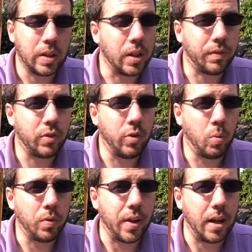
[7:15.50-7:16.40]
Nothing
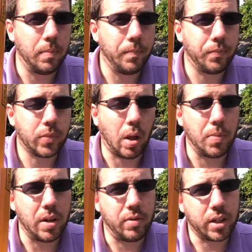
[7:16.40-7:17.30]
wrong with that.
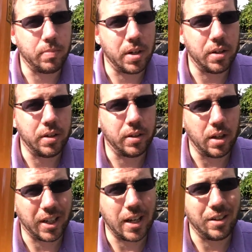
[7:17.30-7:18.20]
And they recommend,
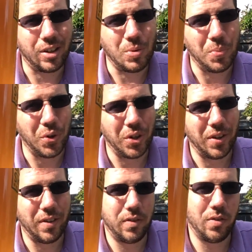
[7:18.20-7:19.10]
again, don't put
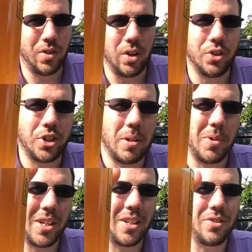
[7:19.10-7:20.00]
the
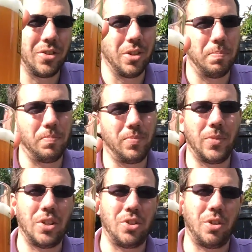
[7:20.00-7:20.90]
sediment into
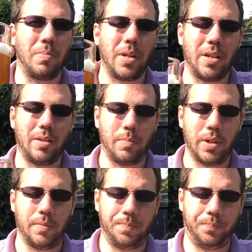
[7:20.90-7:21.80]
your beer,
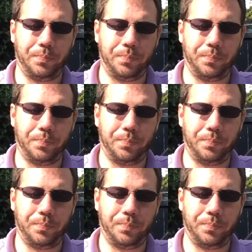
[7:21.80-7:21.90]
but